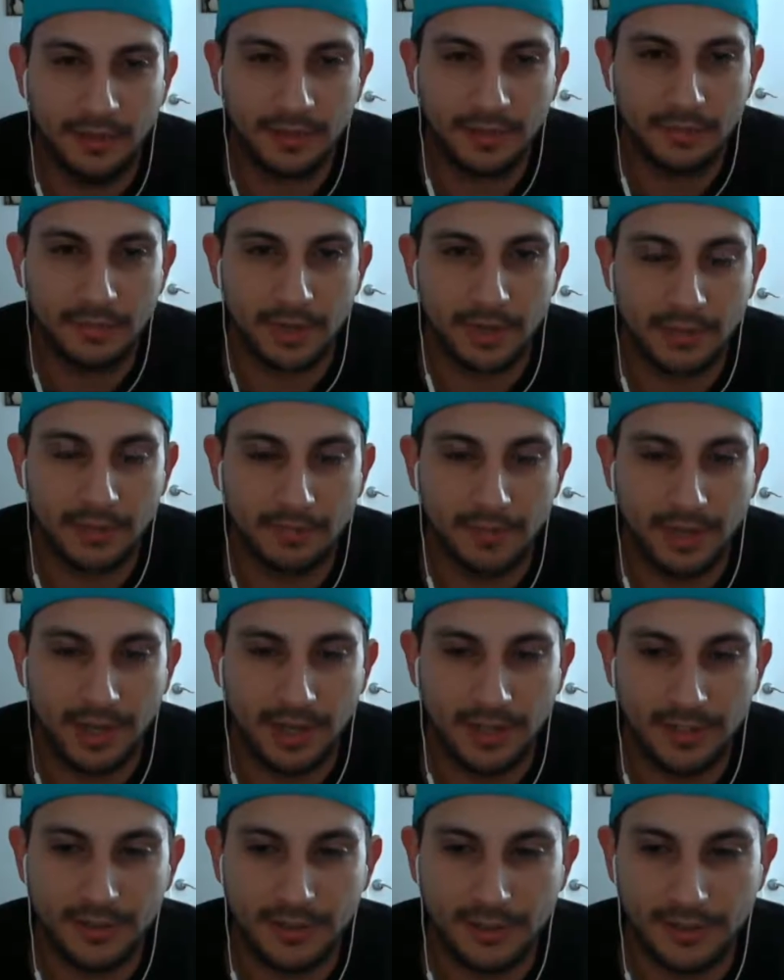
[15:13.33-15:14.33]
impressed
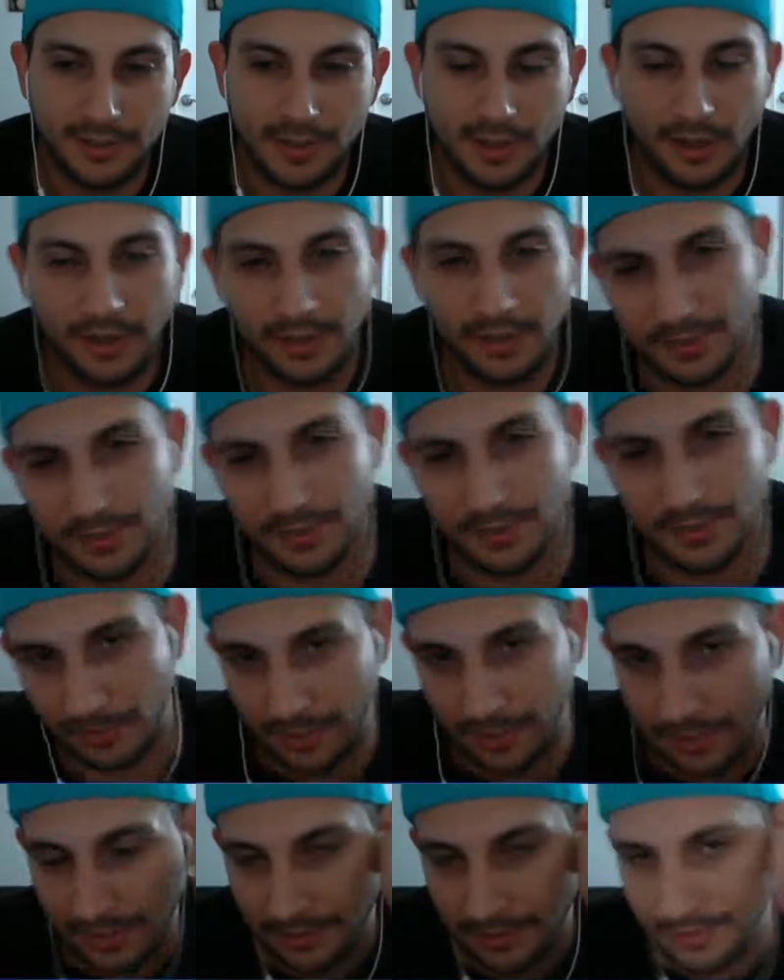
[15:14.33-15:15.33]
by Just Cause
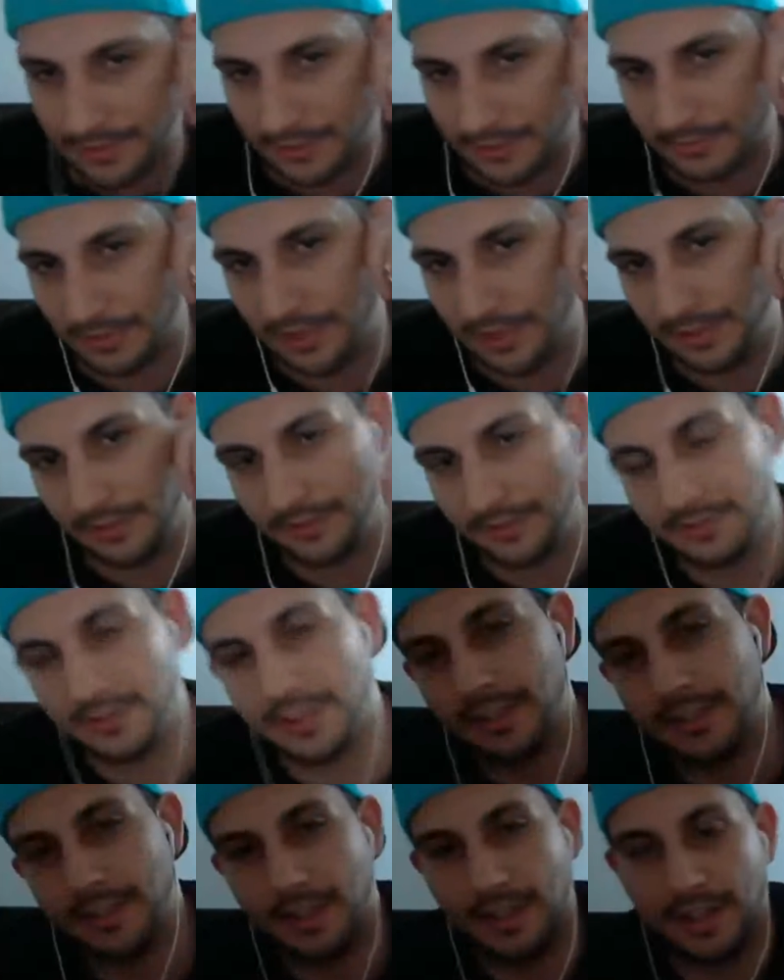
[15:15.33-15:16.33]
3 as well.
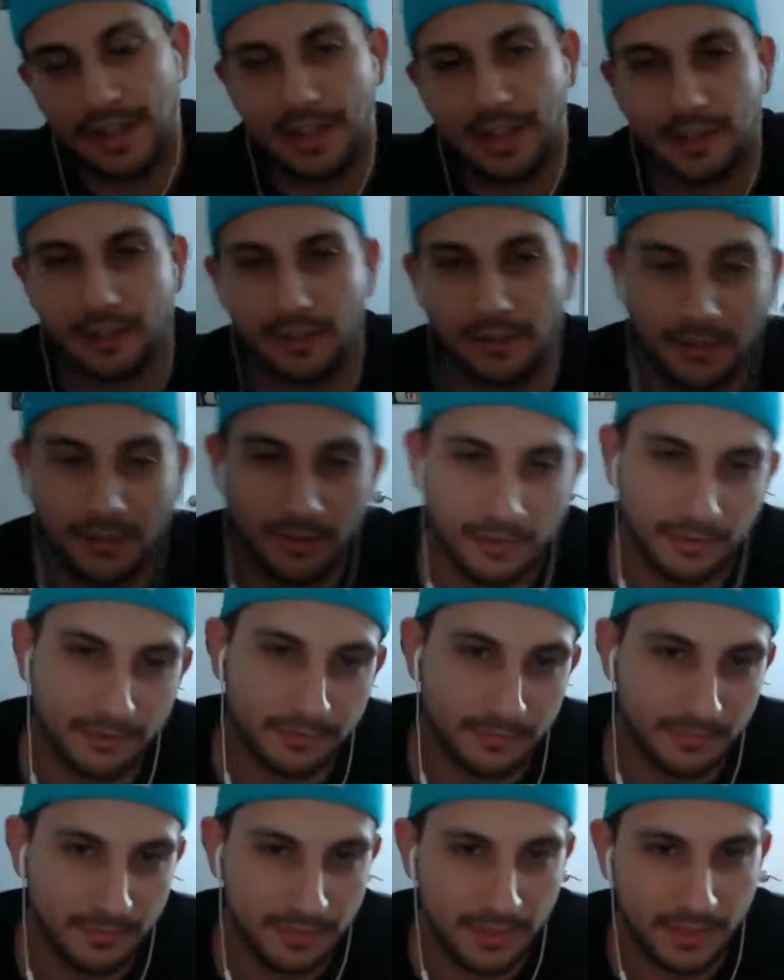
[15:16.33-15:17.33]
They had a little
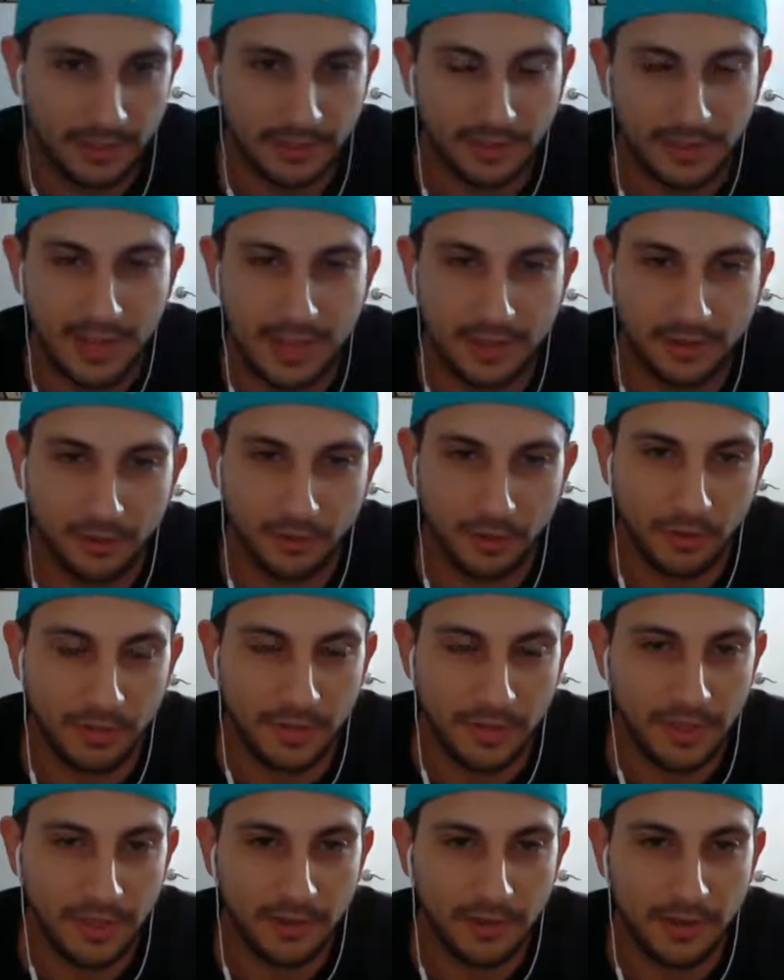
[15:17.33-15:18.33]

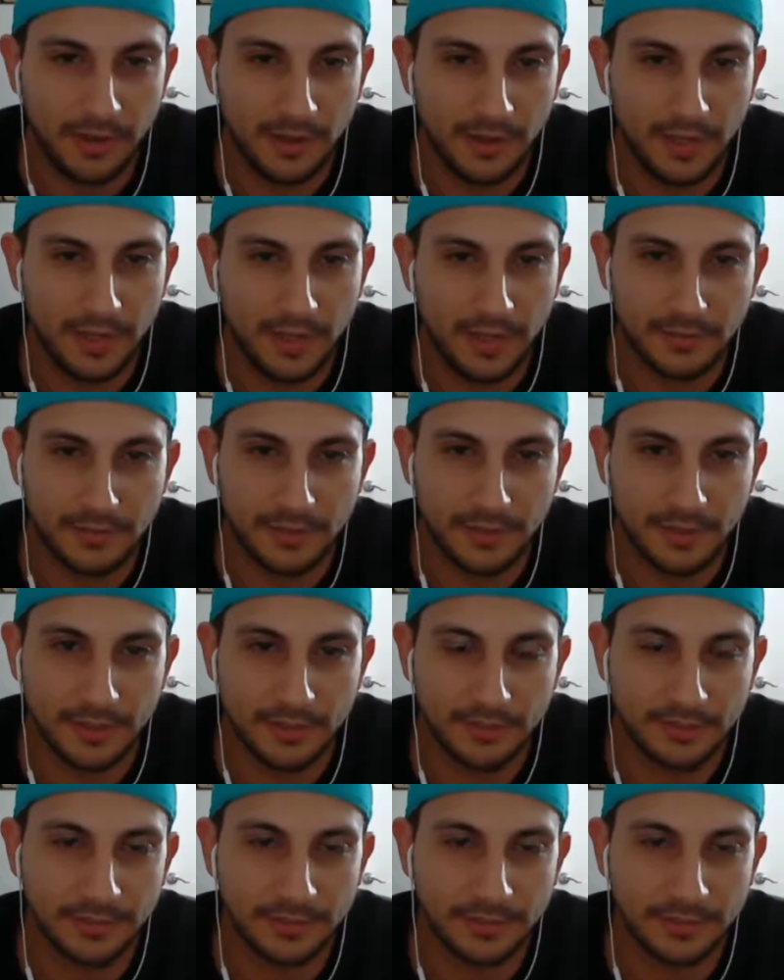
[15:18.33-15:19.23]
thing on that as well.